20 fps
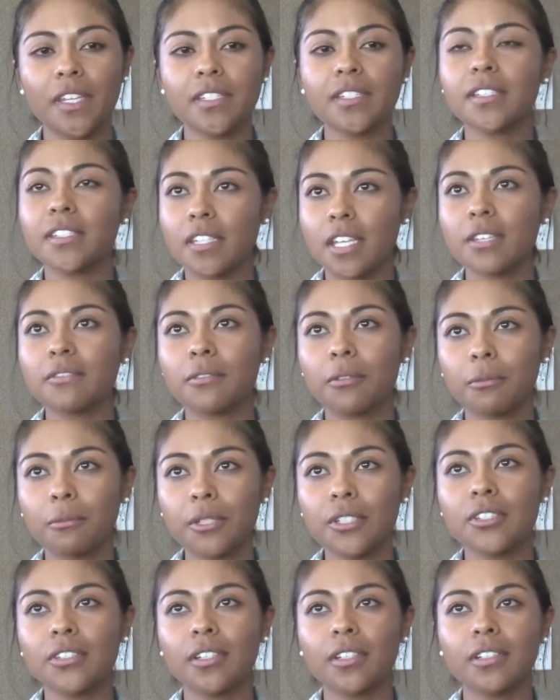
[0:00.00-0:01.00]
successful
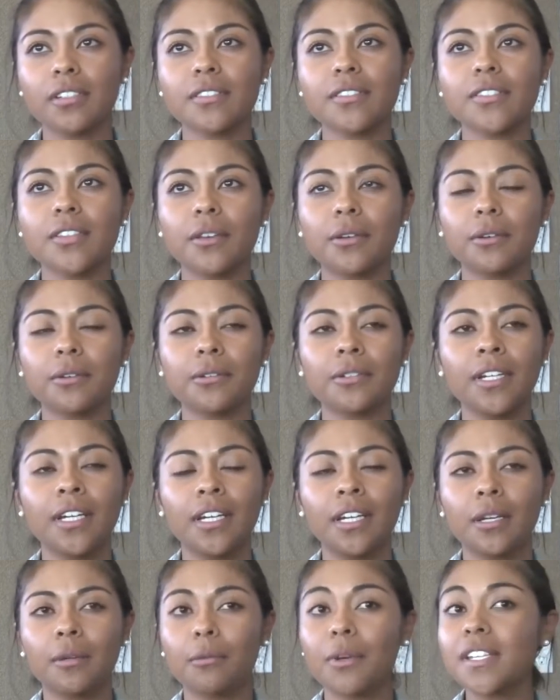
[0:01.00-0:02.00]
mission. So
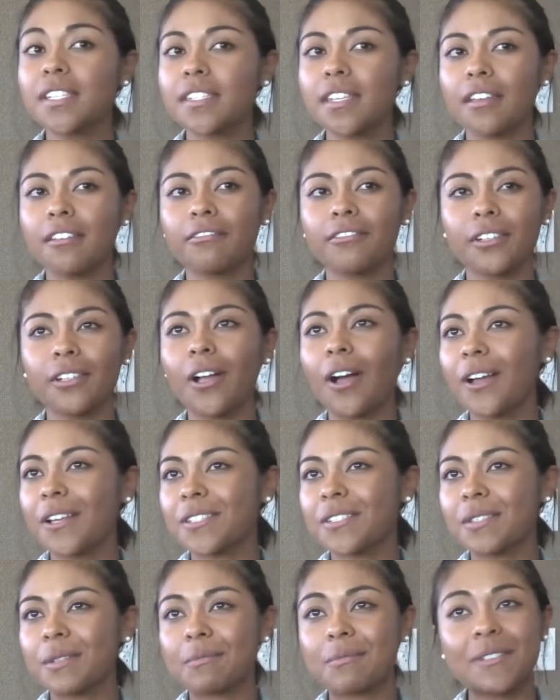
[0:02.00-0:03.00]
Wednesday it felt
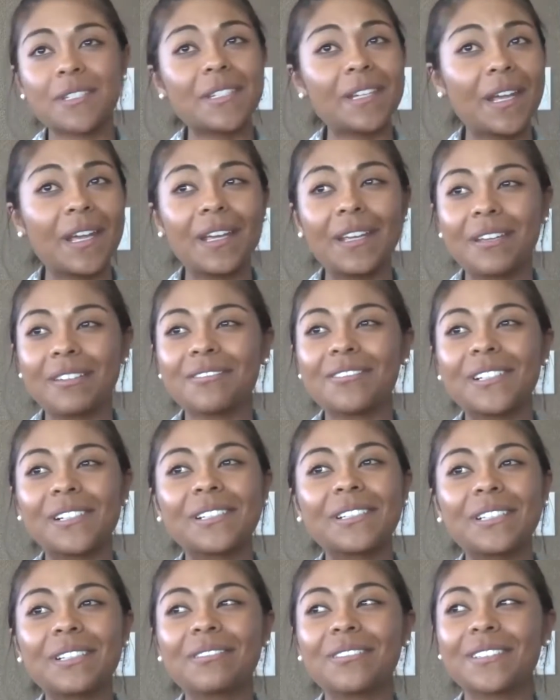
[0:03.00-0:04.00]
awesome. Today it
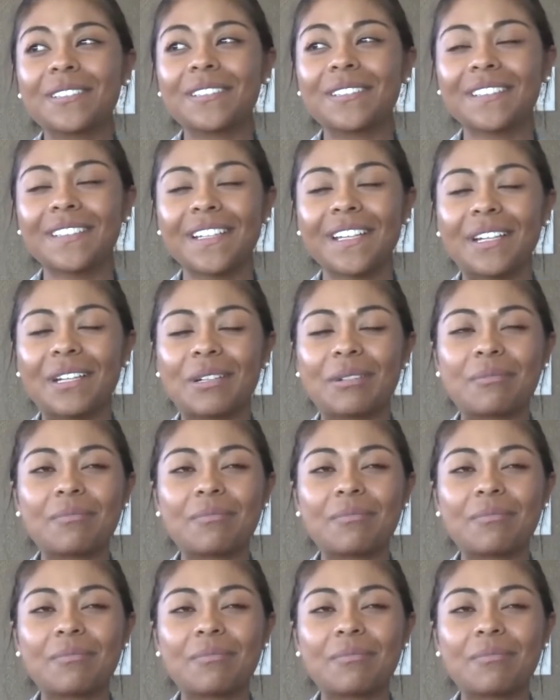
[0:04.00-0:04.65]
felt even